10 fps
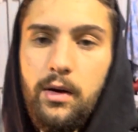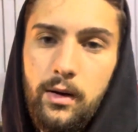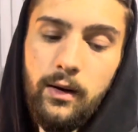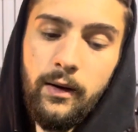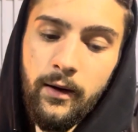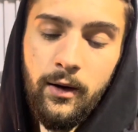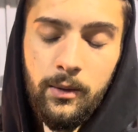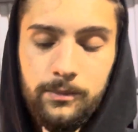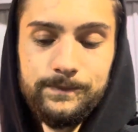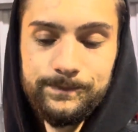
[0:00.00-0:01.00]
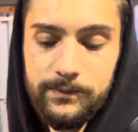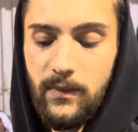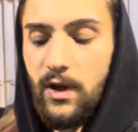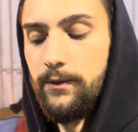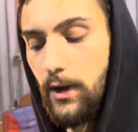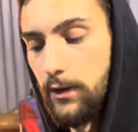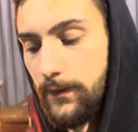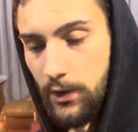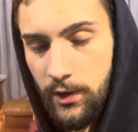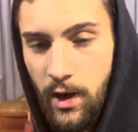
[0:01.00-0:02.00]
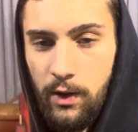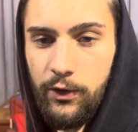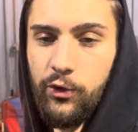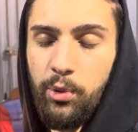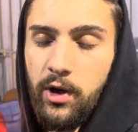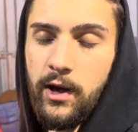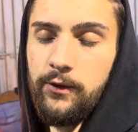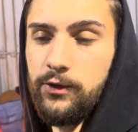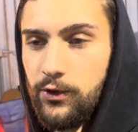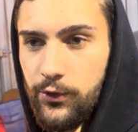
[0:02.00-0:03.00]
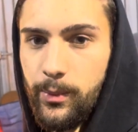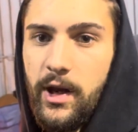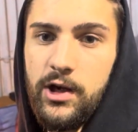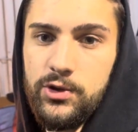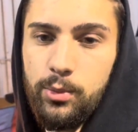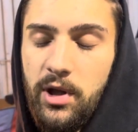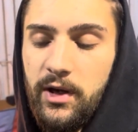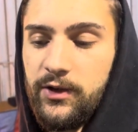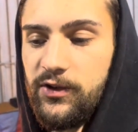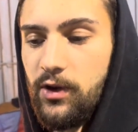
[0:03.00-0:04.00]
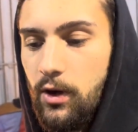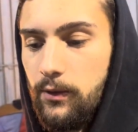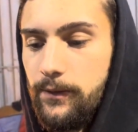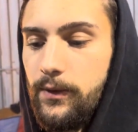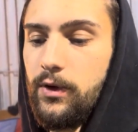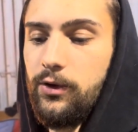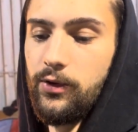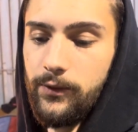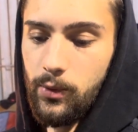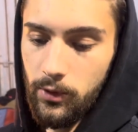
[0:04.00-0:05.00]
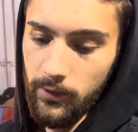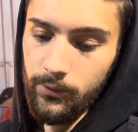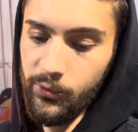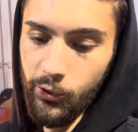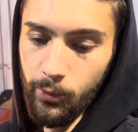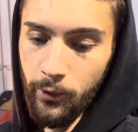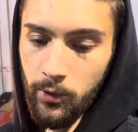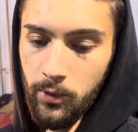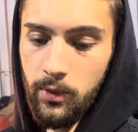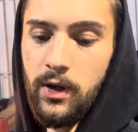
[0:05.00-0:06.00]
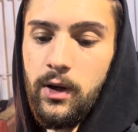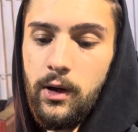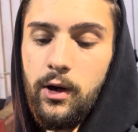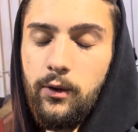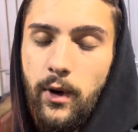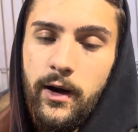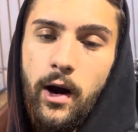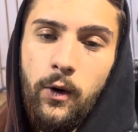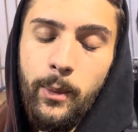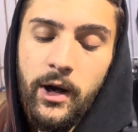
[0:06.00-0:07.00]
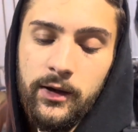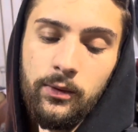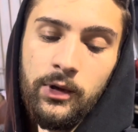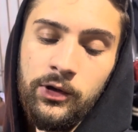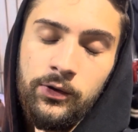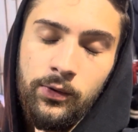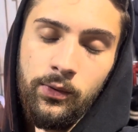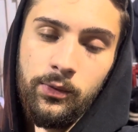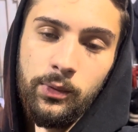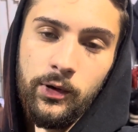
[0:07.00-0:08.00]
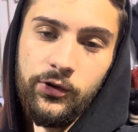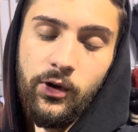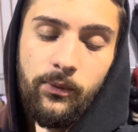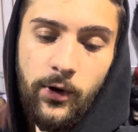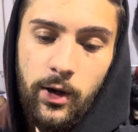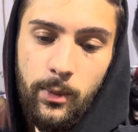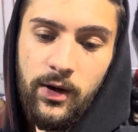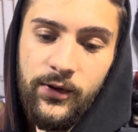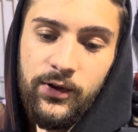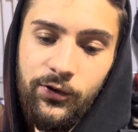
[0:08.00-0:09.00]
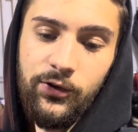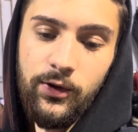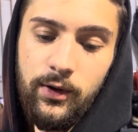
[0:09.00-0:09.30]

Finally figured it out. There's a plug I have to use from the actual block itself, so I have to order that from Subaru. Right now we're about to get ready to do the rear subframe on this,